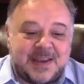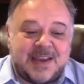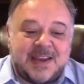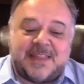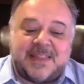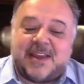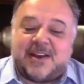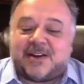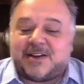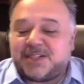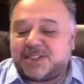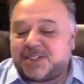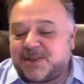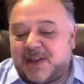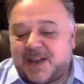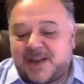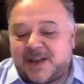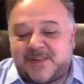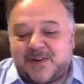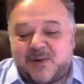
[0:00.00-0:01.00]
They also
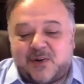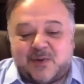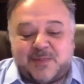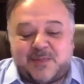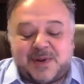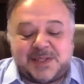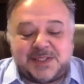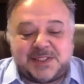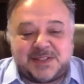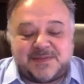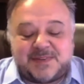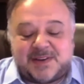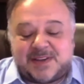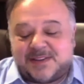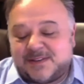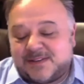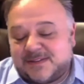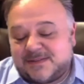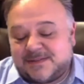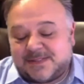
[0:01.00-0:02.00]
have a whole bunch of
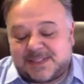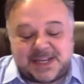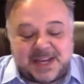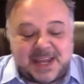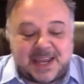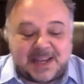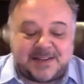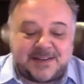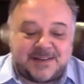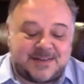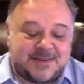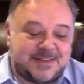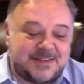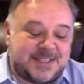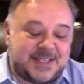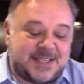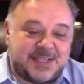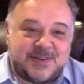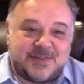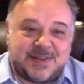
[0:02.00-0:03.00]
other connectors
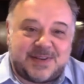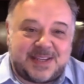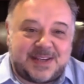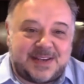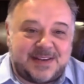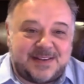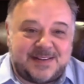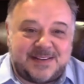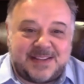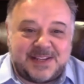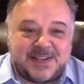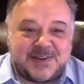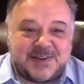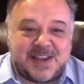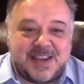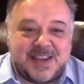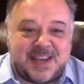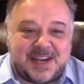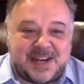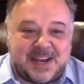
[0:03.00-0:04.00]
that you can
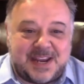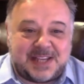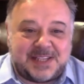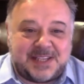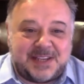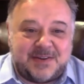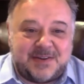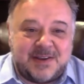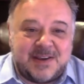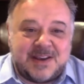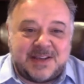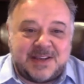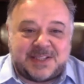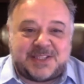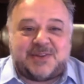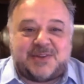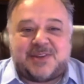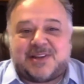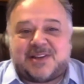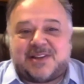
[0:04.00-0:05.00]
connect to.
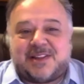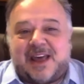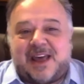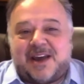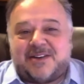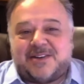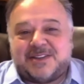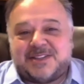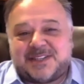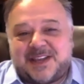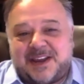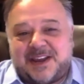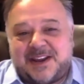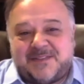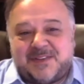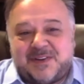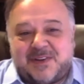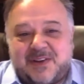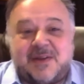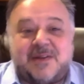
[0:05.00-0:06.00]
So the cloud is kind
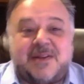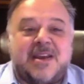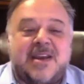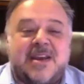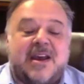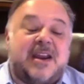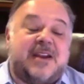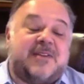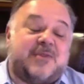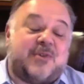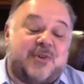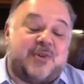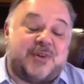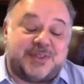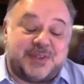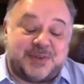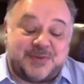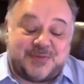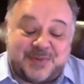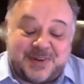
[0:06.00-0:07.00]
of, and of course
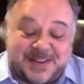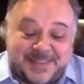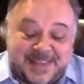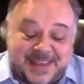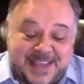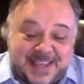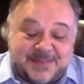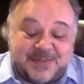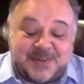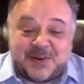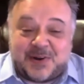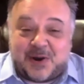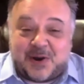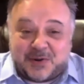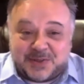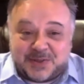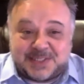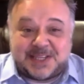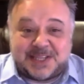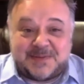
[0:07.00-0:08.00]
they give you a
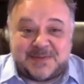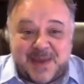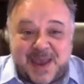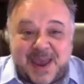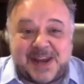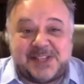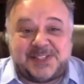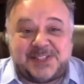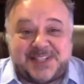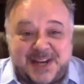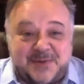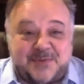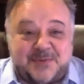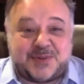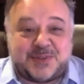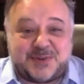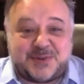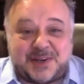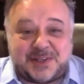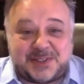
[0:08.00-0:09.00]
hosted managed
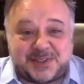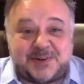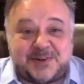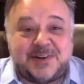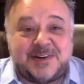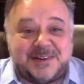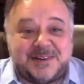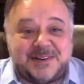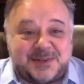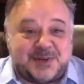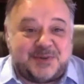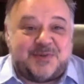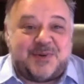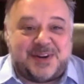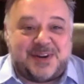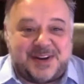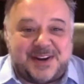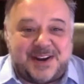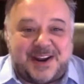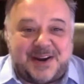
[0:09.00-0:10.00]
infrastructure to
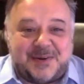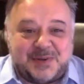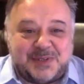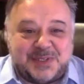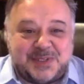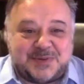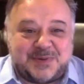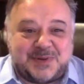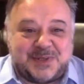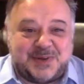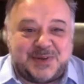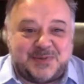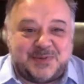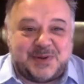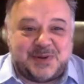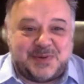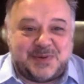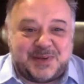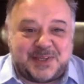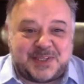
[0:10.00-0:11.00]
run it on, which is what you
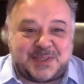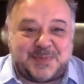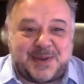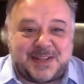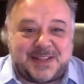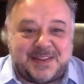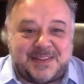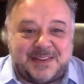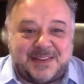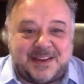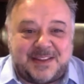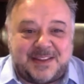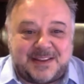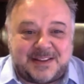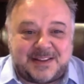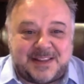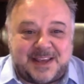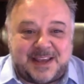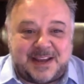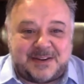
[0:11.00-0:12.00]
would expect on the
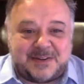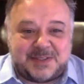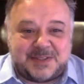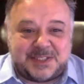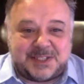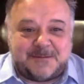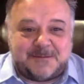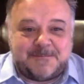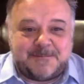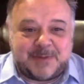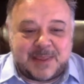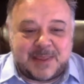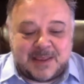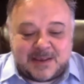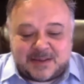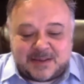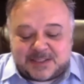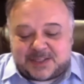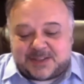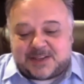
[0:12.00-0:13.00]
cloud.
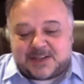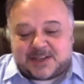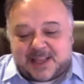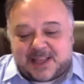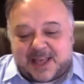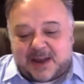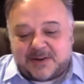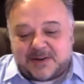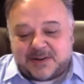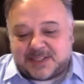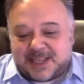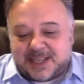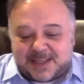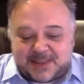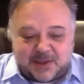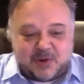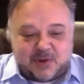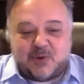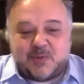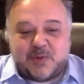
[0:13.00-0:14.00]
So the cloud is like
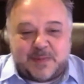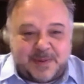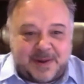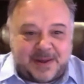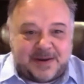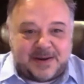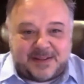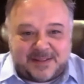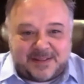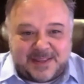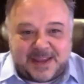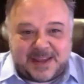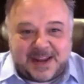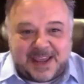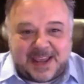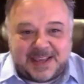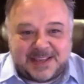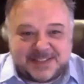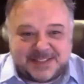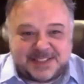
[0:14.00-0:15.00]
the Uber bundle that
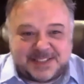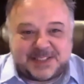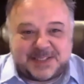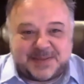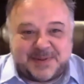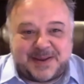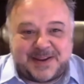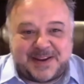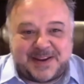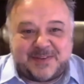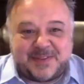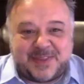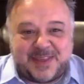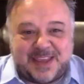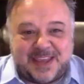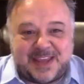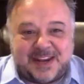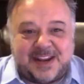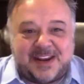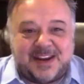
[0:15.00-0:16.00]
has just about
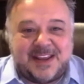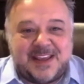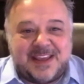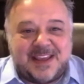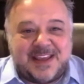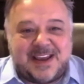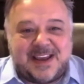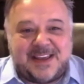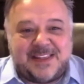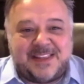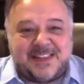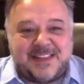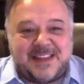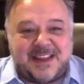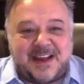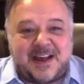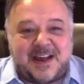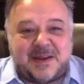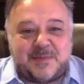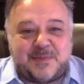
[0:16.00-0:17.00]
everything in it, and then the
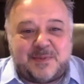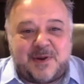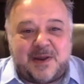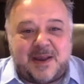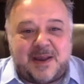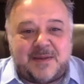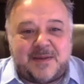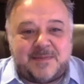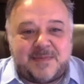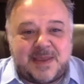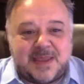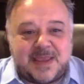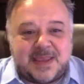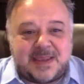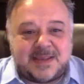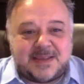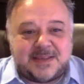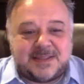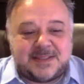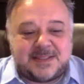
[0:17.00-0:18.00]
on-prem
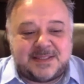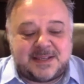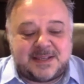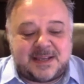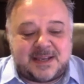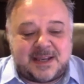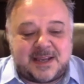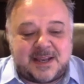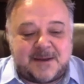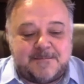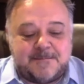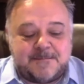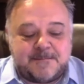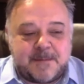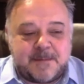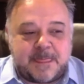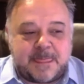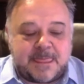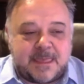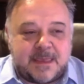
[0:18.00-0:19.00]
is
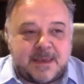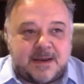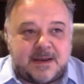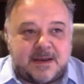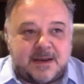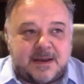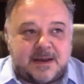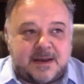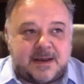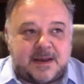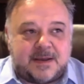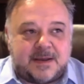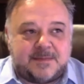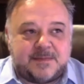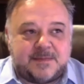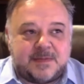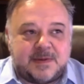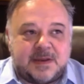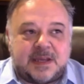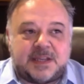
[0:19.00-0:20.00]

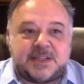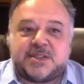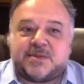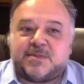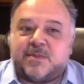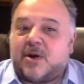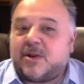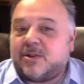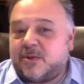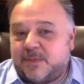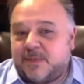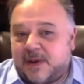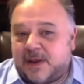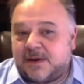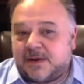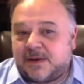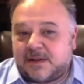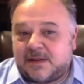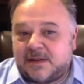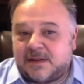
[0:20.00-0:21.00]
a smaller
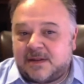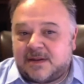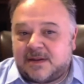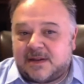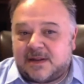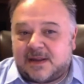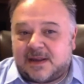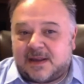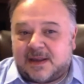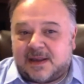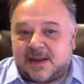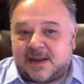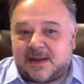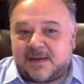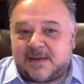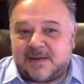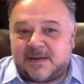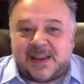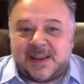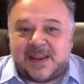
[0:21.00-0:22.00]
bundle,
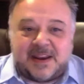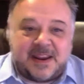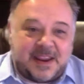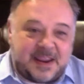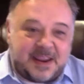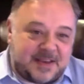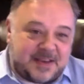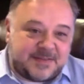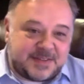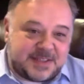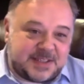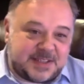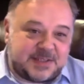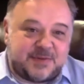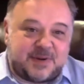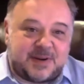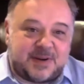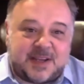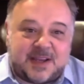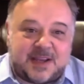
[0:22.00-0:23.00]
and obviously it's
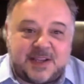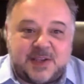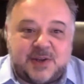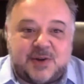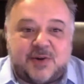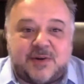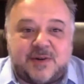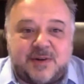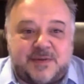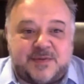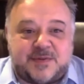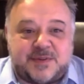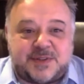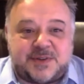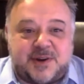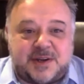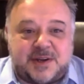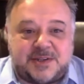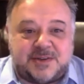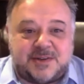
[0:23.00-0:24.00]
running on your
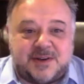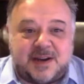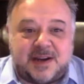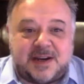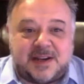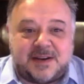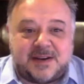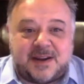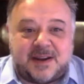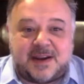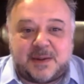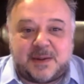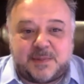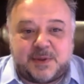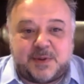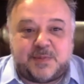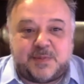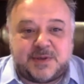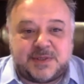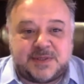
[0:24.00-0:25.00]
infrastructure, not on
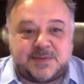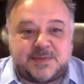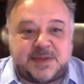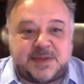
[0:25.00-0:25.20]
Blue Prism's